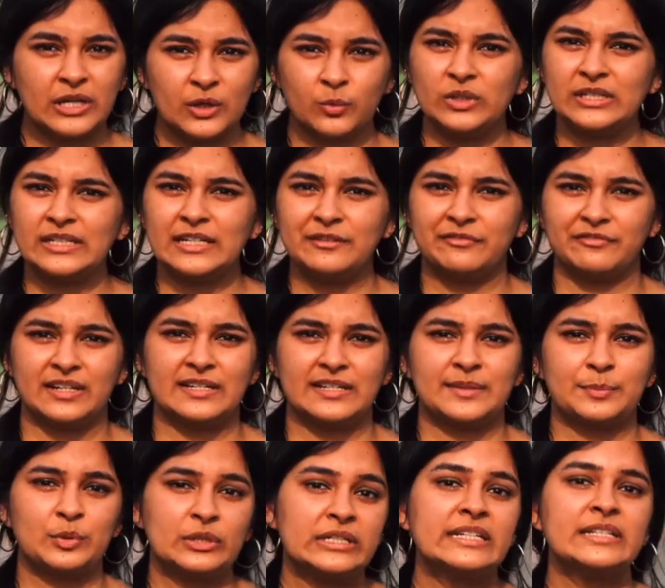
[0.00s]
frequently
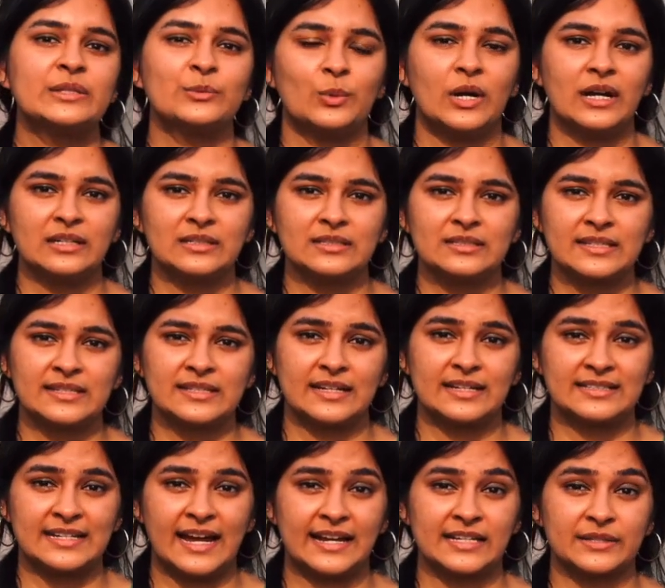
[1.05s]
face police violence,
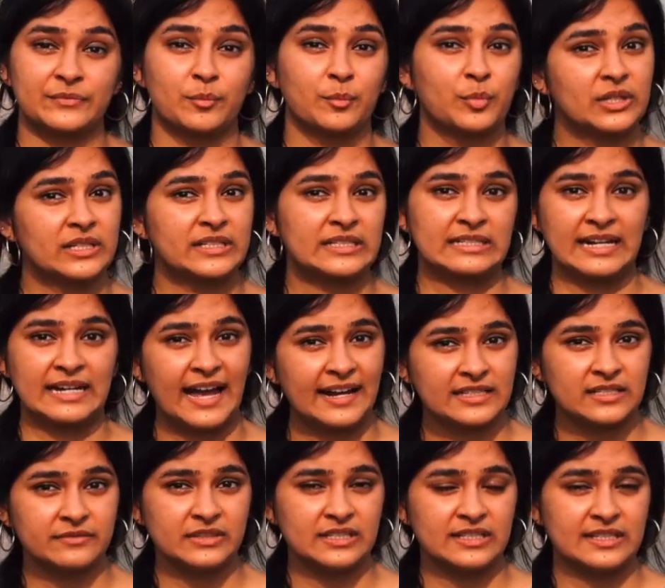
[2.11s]
attacks from political
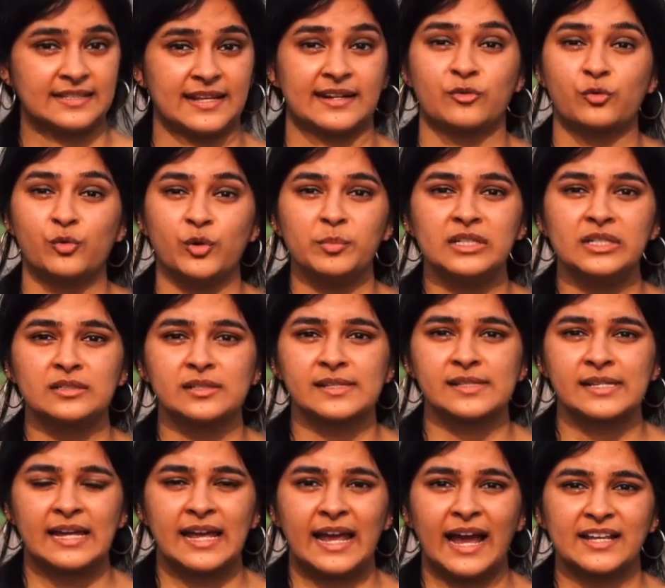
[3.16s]
activists and criminals,
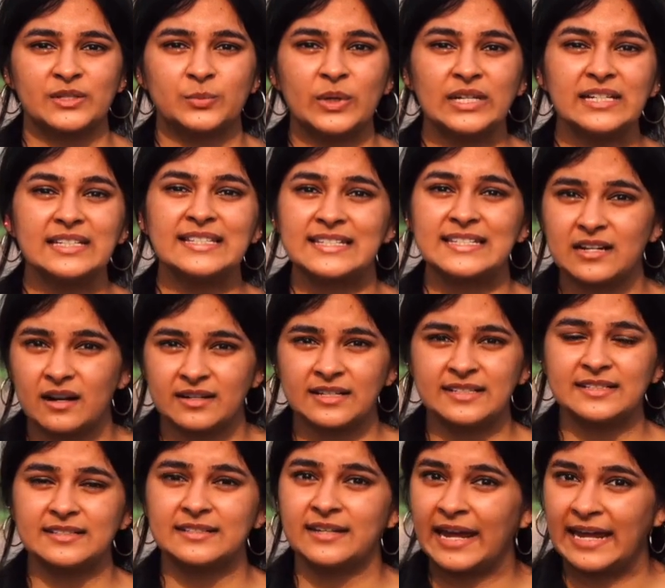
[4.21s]
as well as
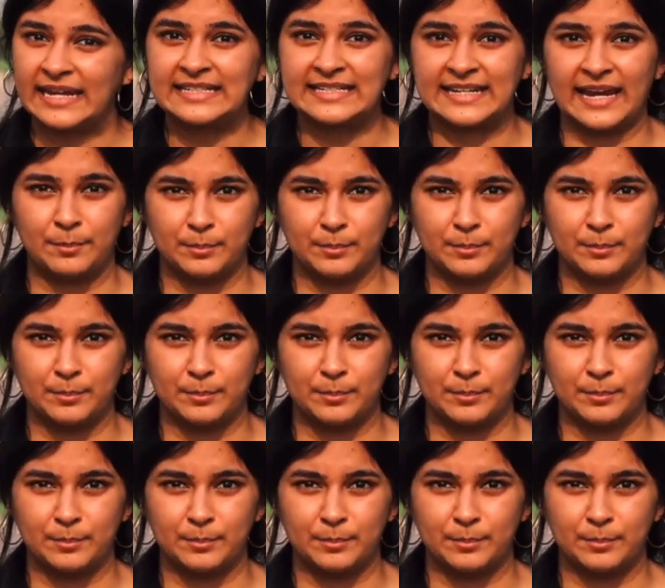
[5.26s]
targeted hate